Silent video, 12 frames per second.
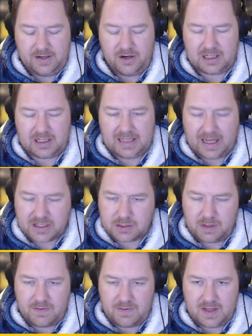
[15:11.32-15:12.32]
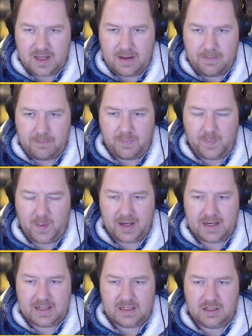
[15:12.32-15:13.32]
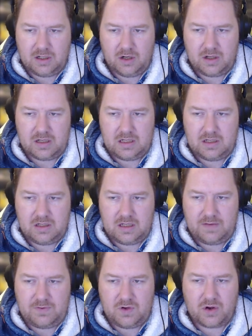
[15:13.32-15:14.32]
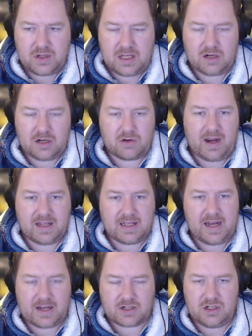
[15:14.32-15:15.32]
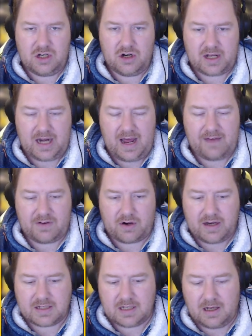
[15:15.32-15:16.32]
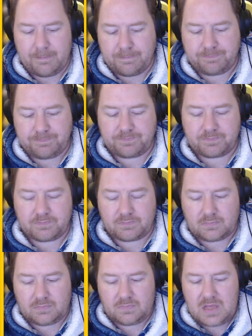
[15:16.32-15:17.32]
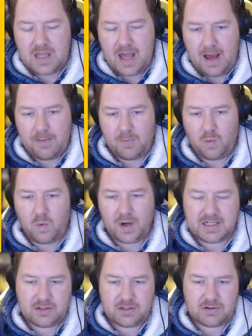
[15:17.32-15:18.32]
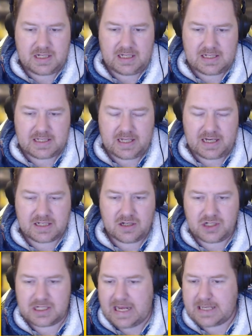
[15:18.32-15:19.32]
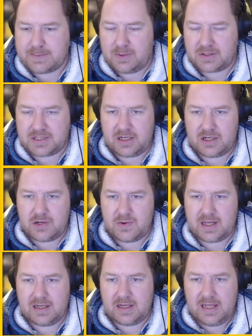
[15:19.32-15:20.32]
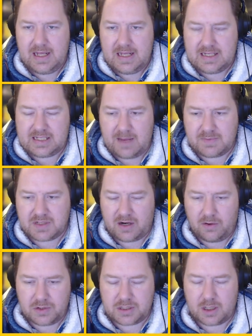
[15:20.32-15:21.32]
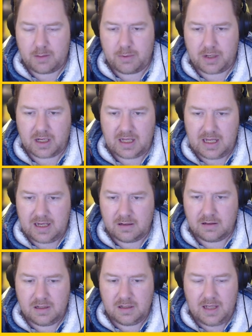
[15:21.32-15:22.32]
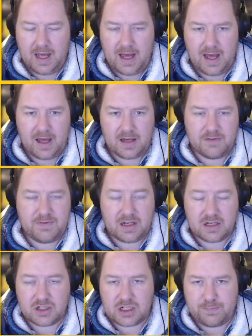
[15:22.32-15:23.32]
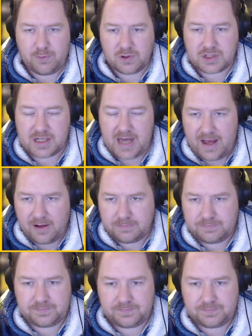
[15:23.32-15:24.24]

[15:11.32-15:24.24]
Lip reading: not a luxury over there, but if you don't get a great connection, you're not going to have a great time. What is interesting is that it's not just Xbox that are doing it. Samsung are also bringing in NVIDIA GeForce Now.